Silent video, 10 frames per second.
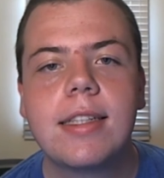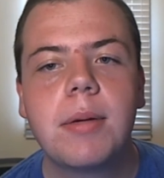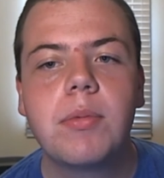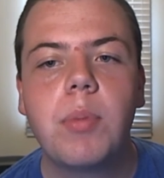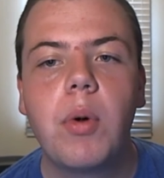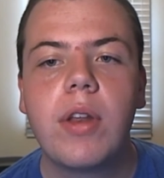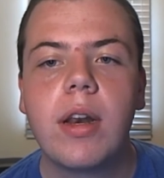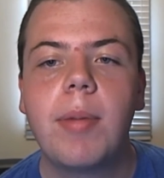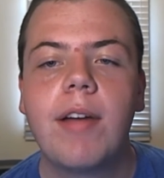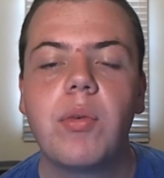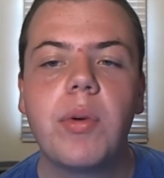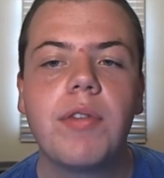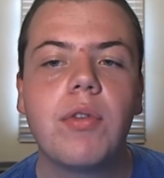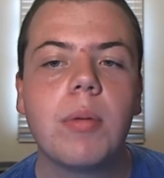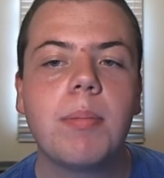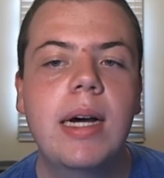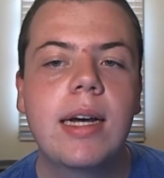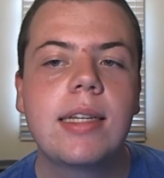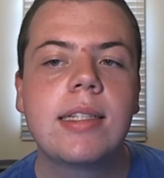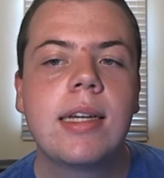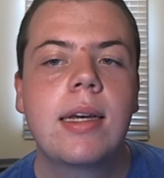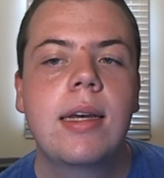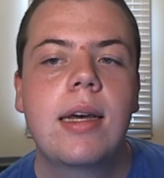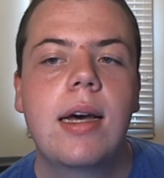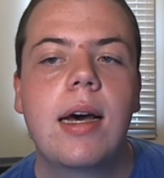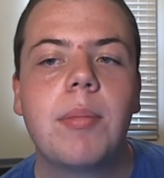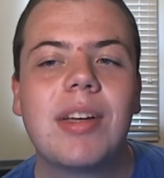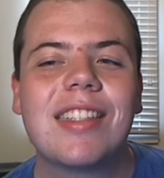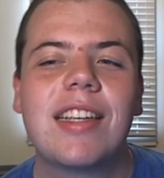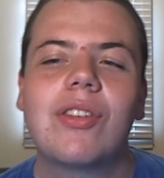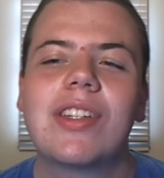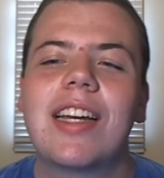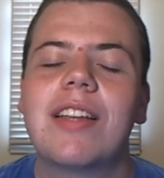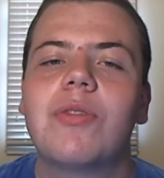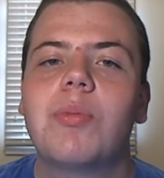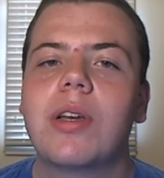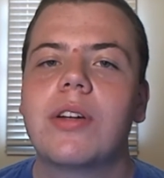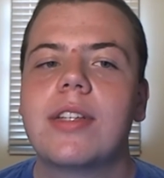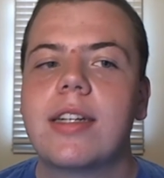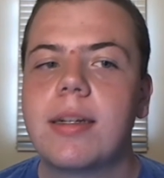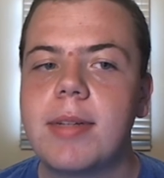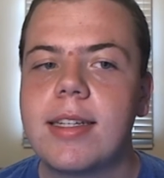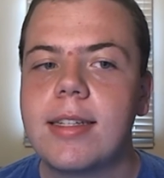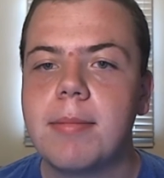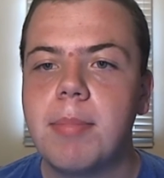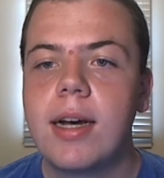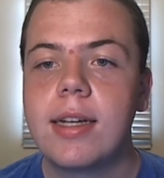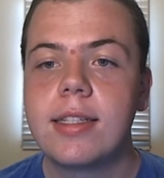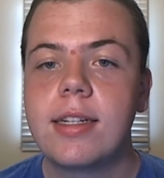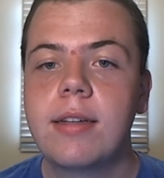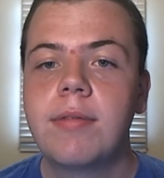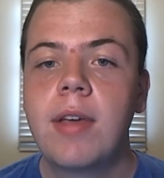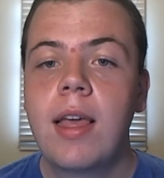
They both ended up having week 4 byes because several Titans players ended up testing positive.